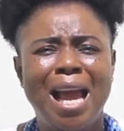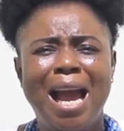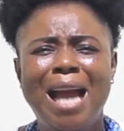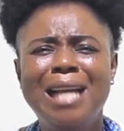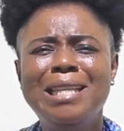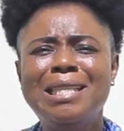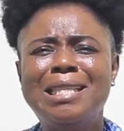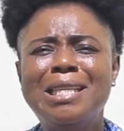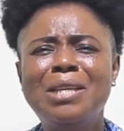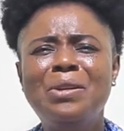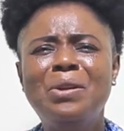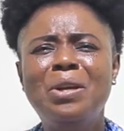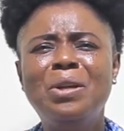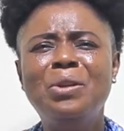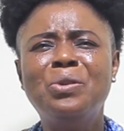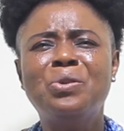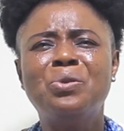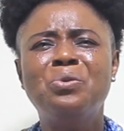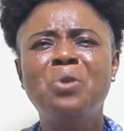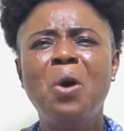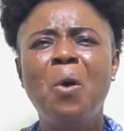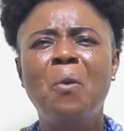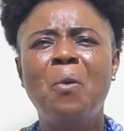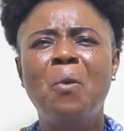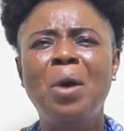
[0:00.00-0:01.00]
And so
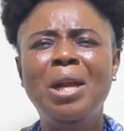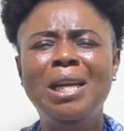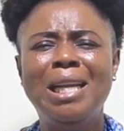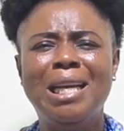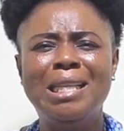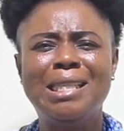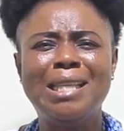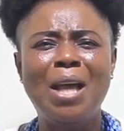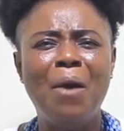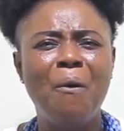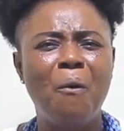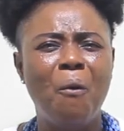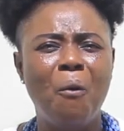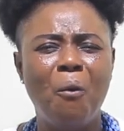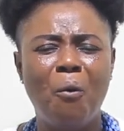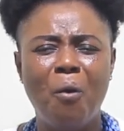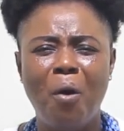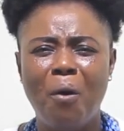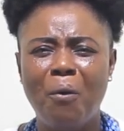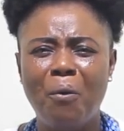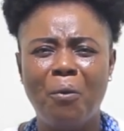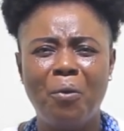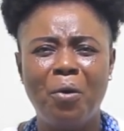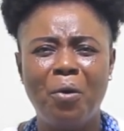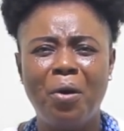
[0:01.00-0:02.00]
it's no one that's our
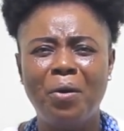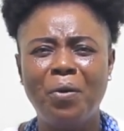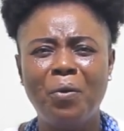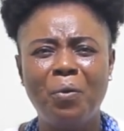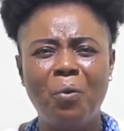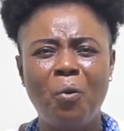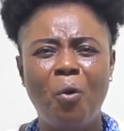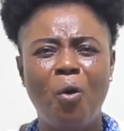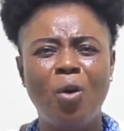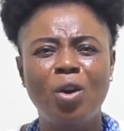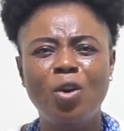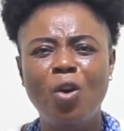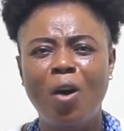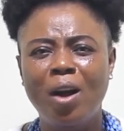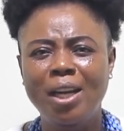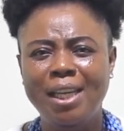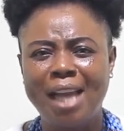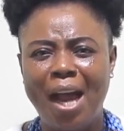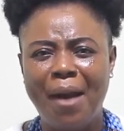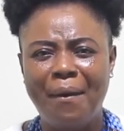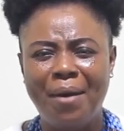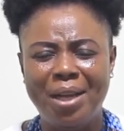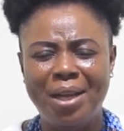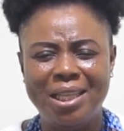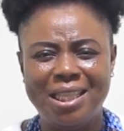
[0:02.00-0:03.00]
concron or not
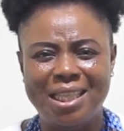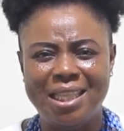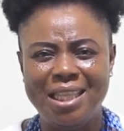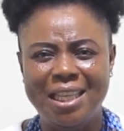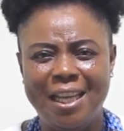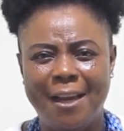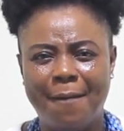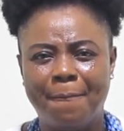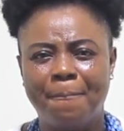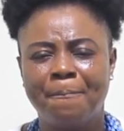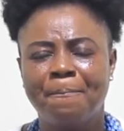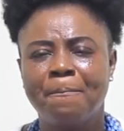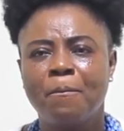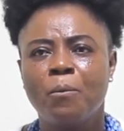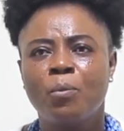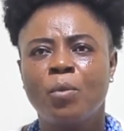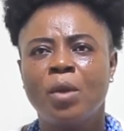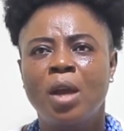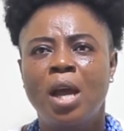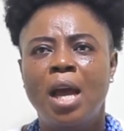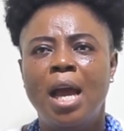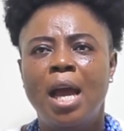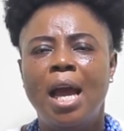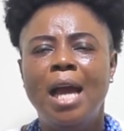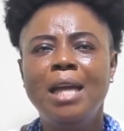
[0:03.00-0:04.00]
directing him.
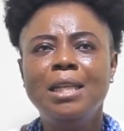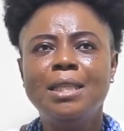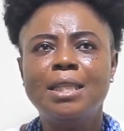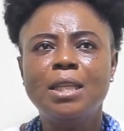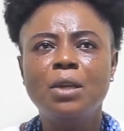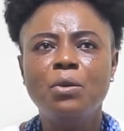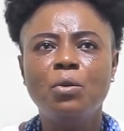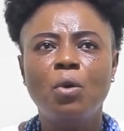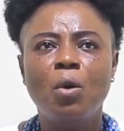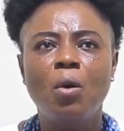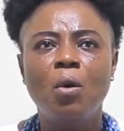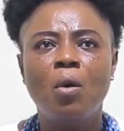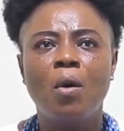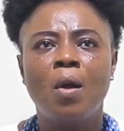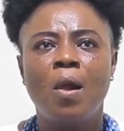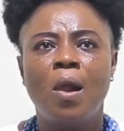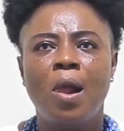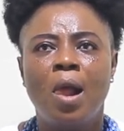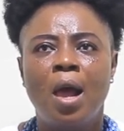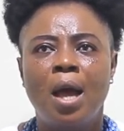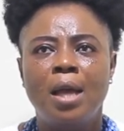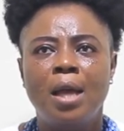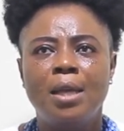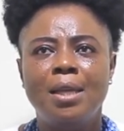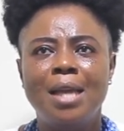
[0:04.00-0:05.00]
And so no,
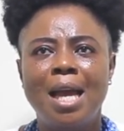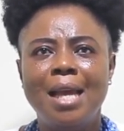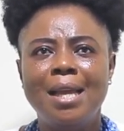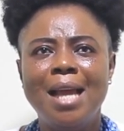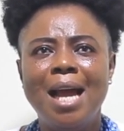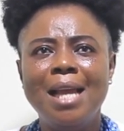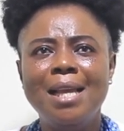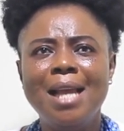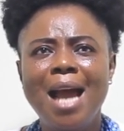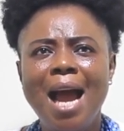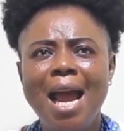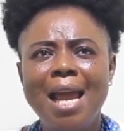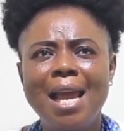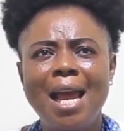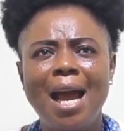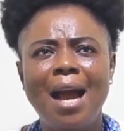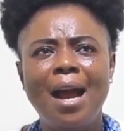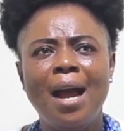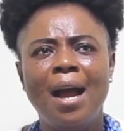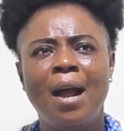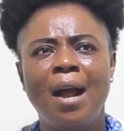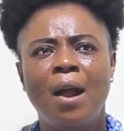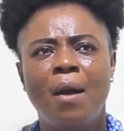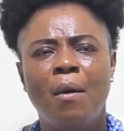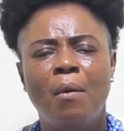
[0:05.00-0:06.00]

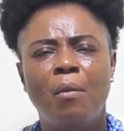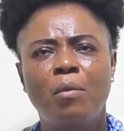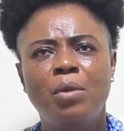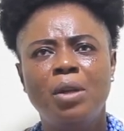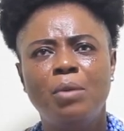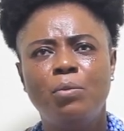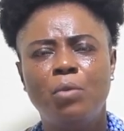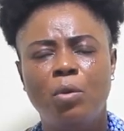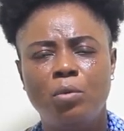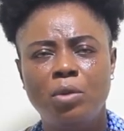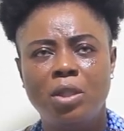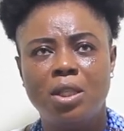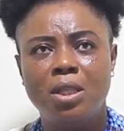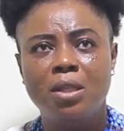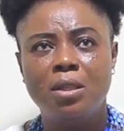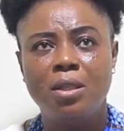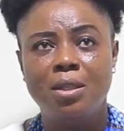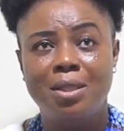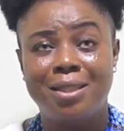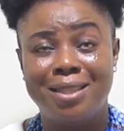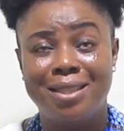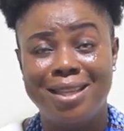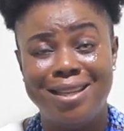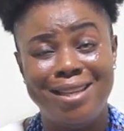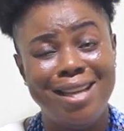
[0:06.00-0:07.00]
ya, don't say,
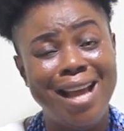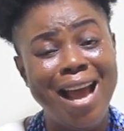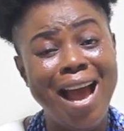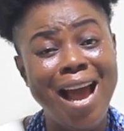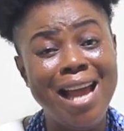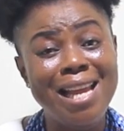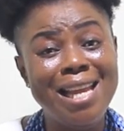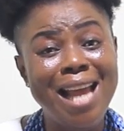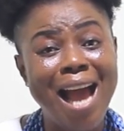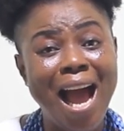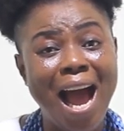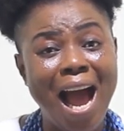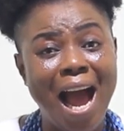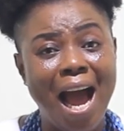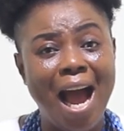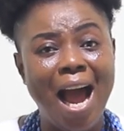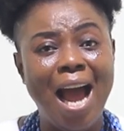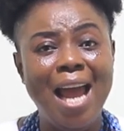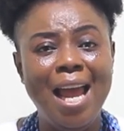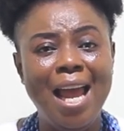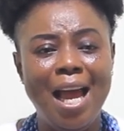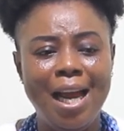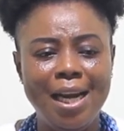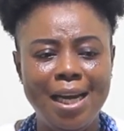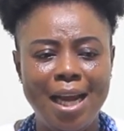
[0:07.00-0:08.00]
ya,
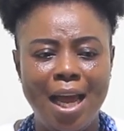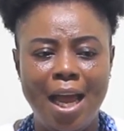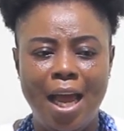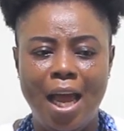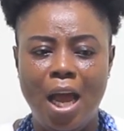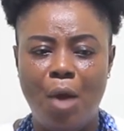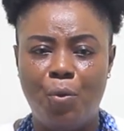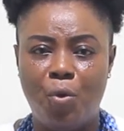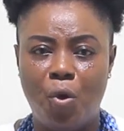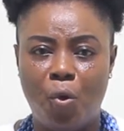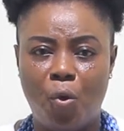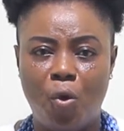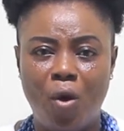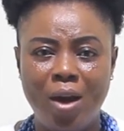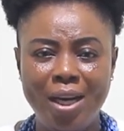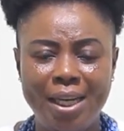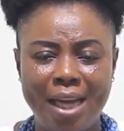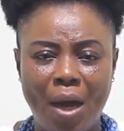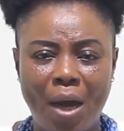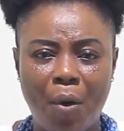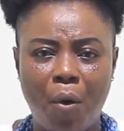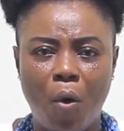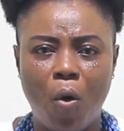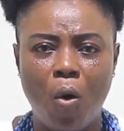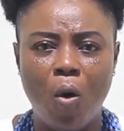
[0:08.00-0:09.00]
I am not a
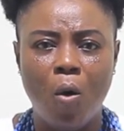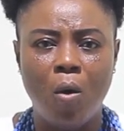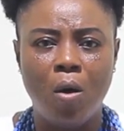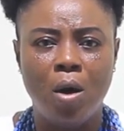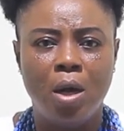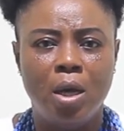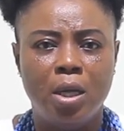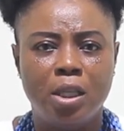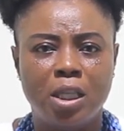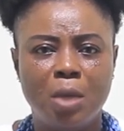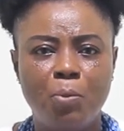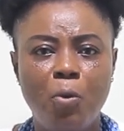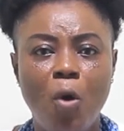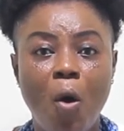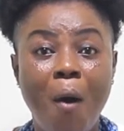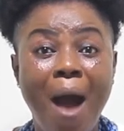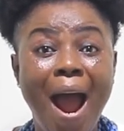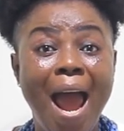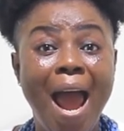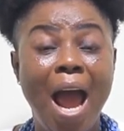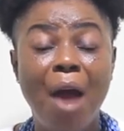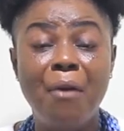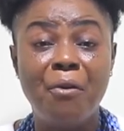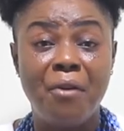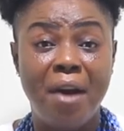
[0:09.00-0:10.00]
recorder or ho, to go
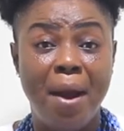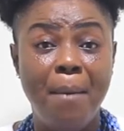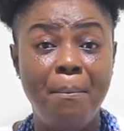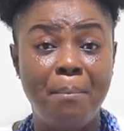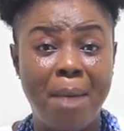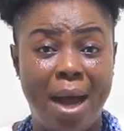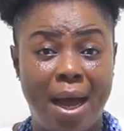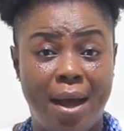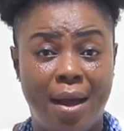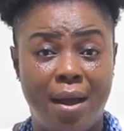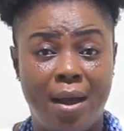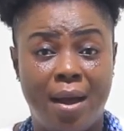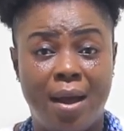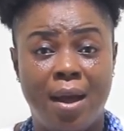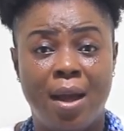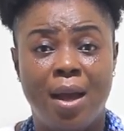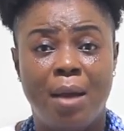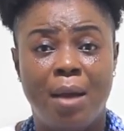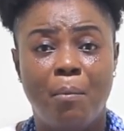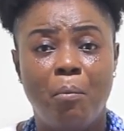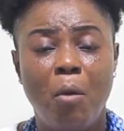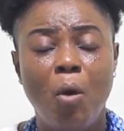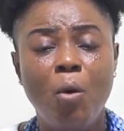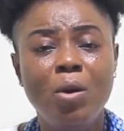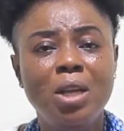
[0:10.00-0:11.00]
away a rema.
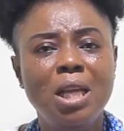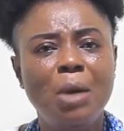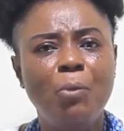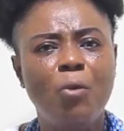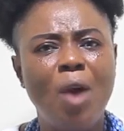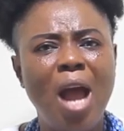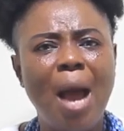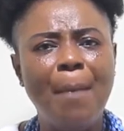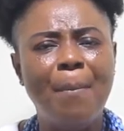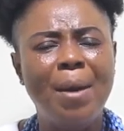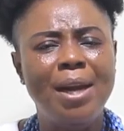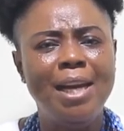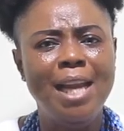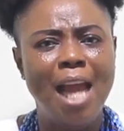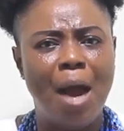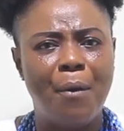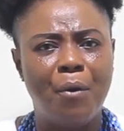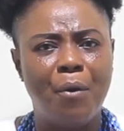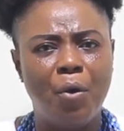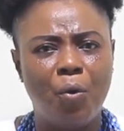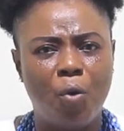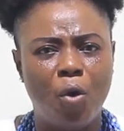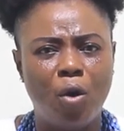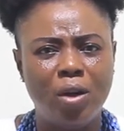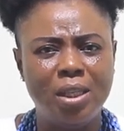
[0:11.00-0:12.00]
Won't we have a
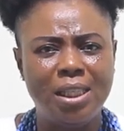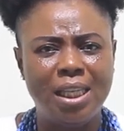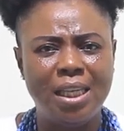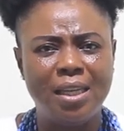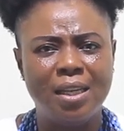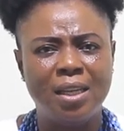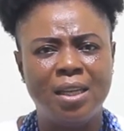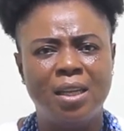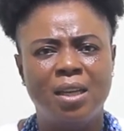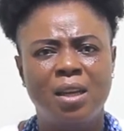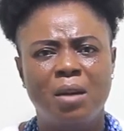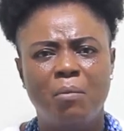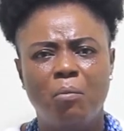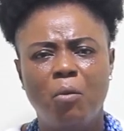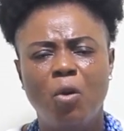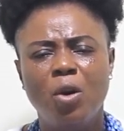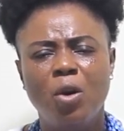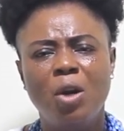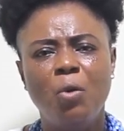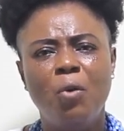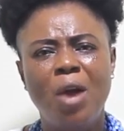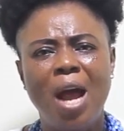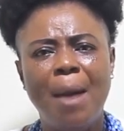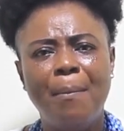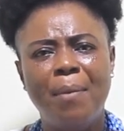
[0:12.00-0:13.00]
record day?
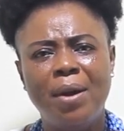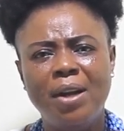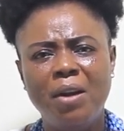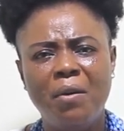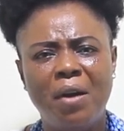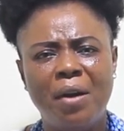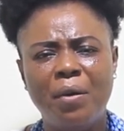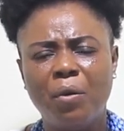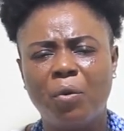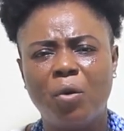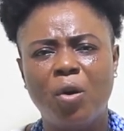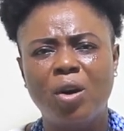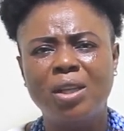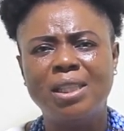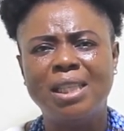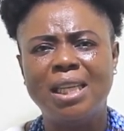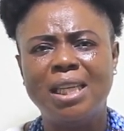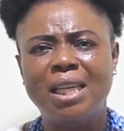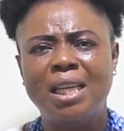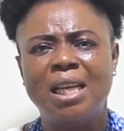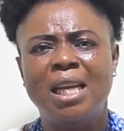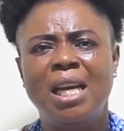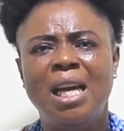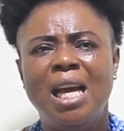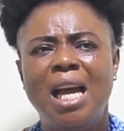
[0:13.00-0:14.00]
Won't we have a record
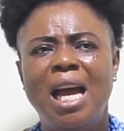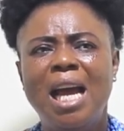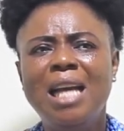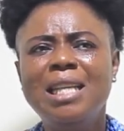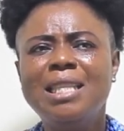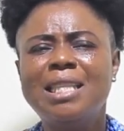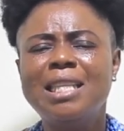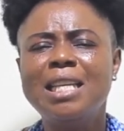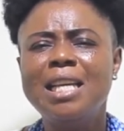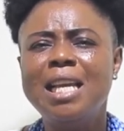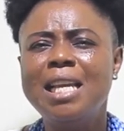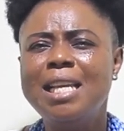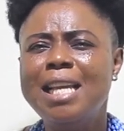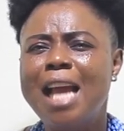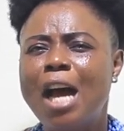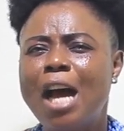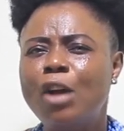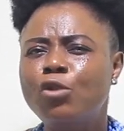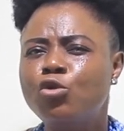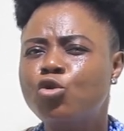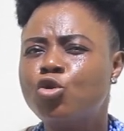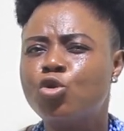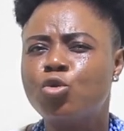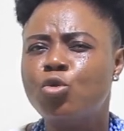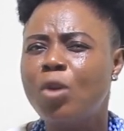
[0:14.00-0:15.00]
day? And say,
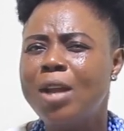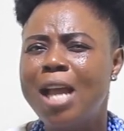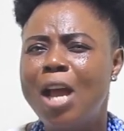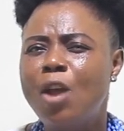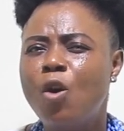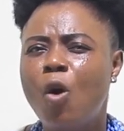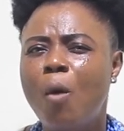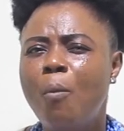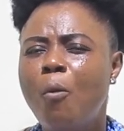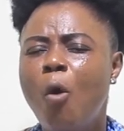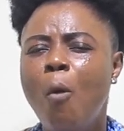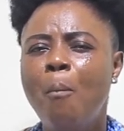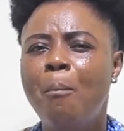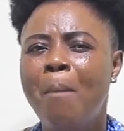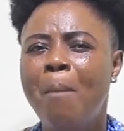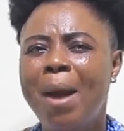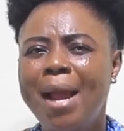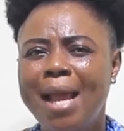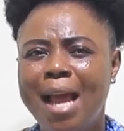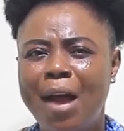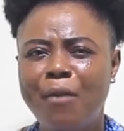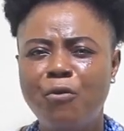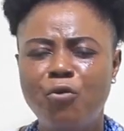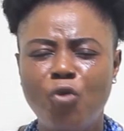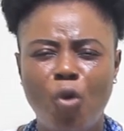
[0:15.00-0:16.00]
young tray, oh,
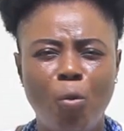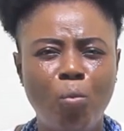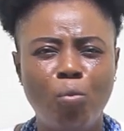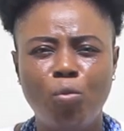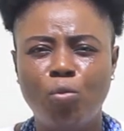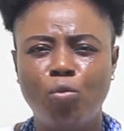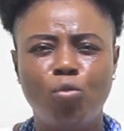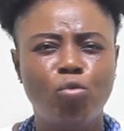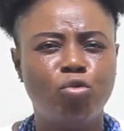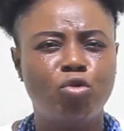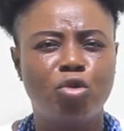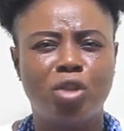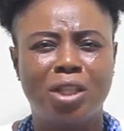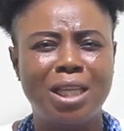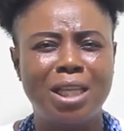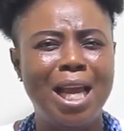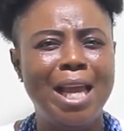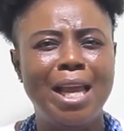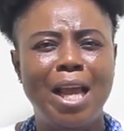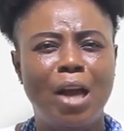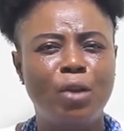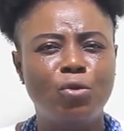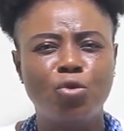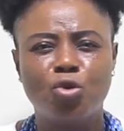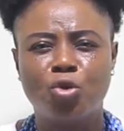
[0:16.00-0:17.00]
my young,
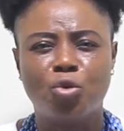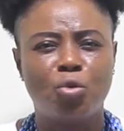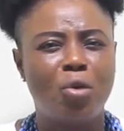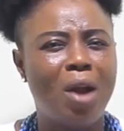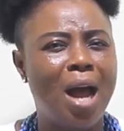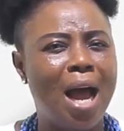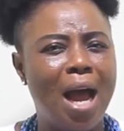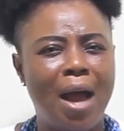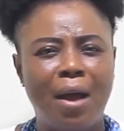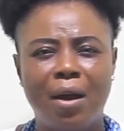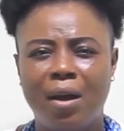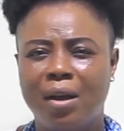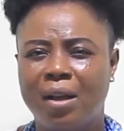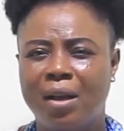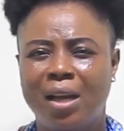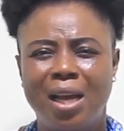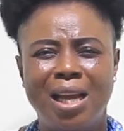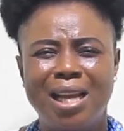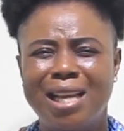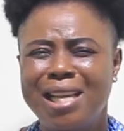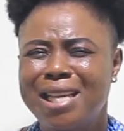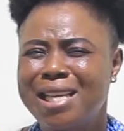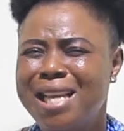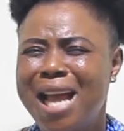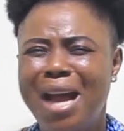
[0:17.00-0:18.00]
say, young tray.
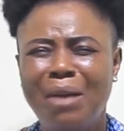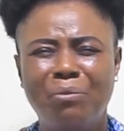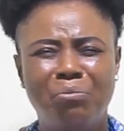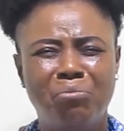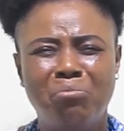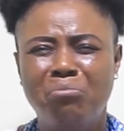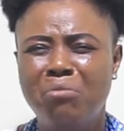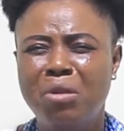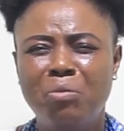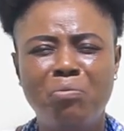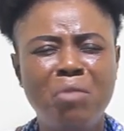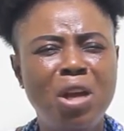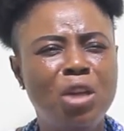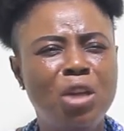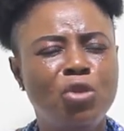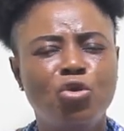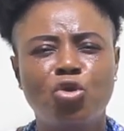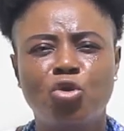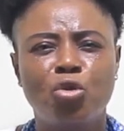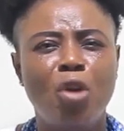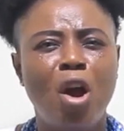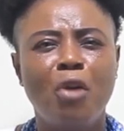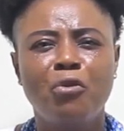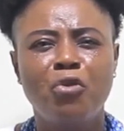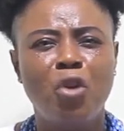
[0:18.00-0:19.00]
Yet, men
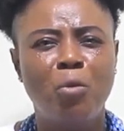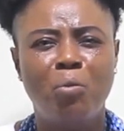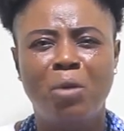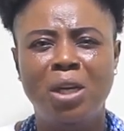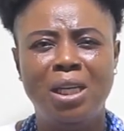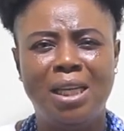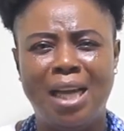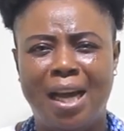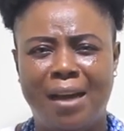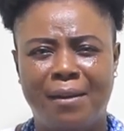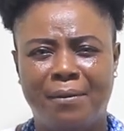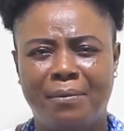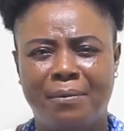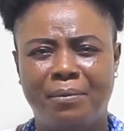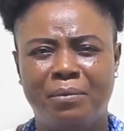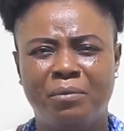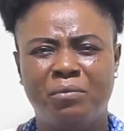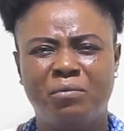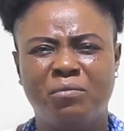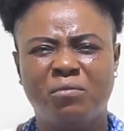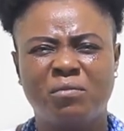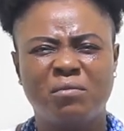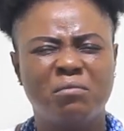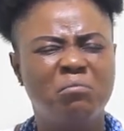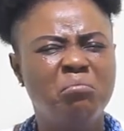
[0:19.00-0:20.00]
try no mother.
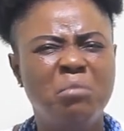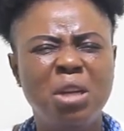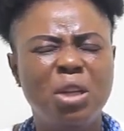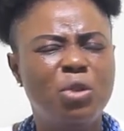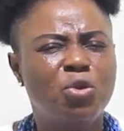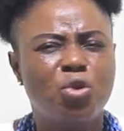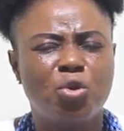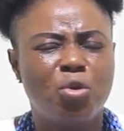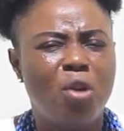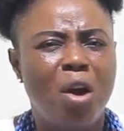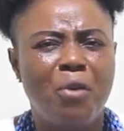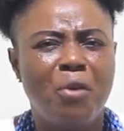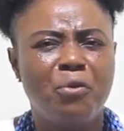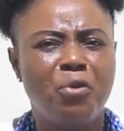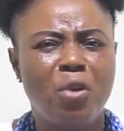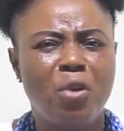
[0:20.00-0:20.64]
Men try